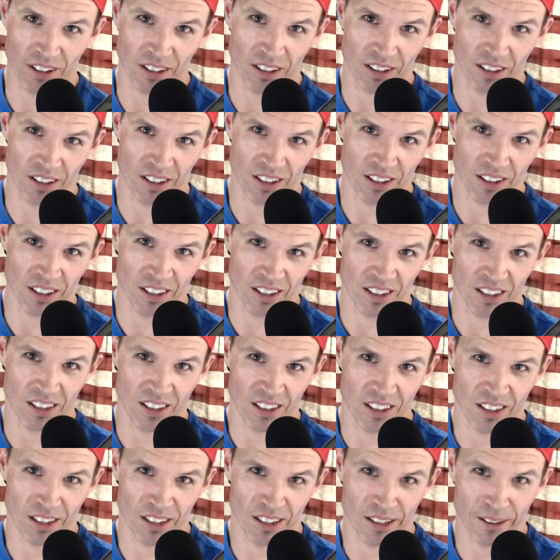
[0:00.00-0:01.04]

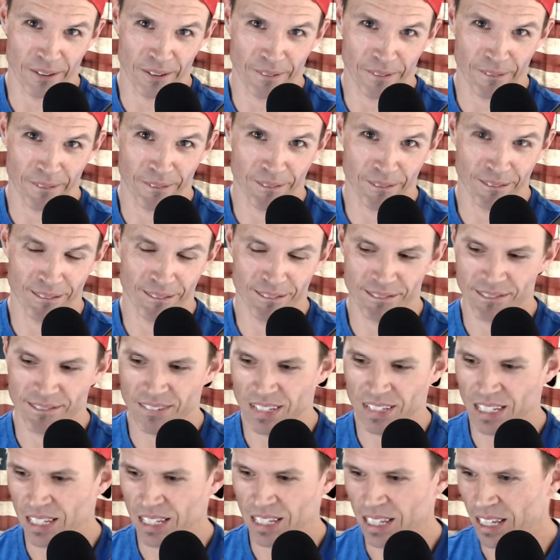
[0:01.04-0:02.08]

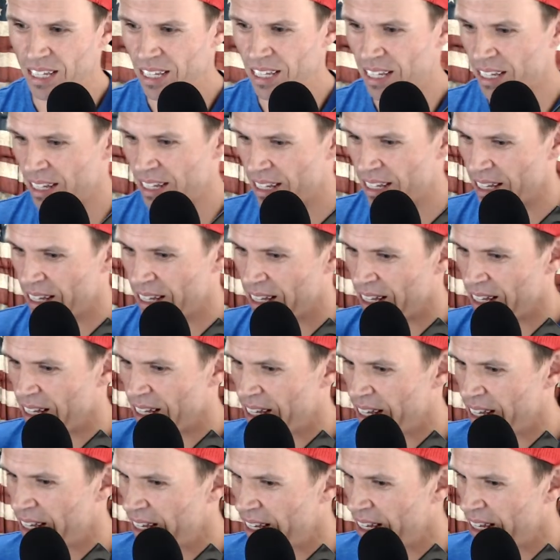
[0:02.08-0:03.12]

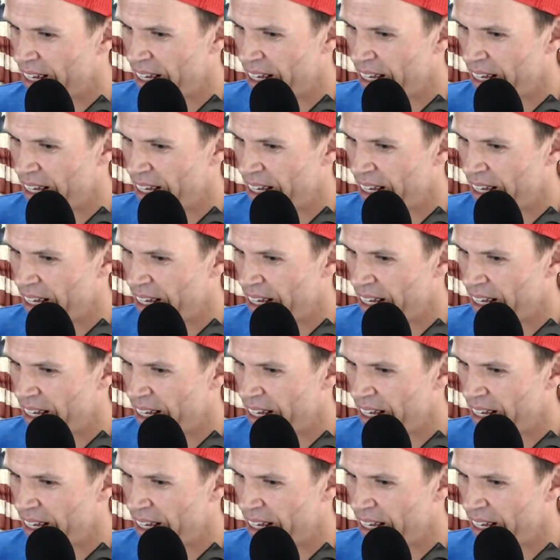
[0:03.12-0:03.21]
(silence)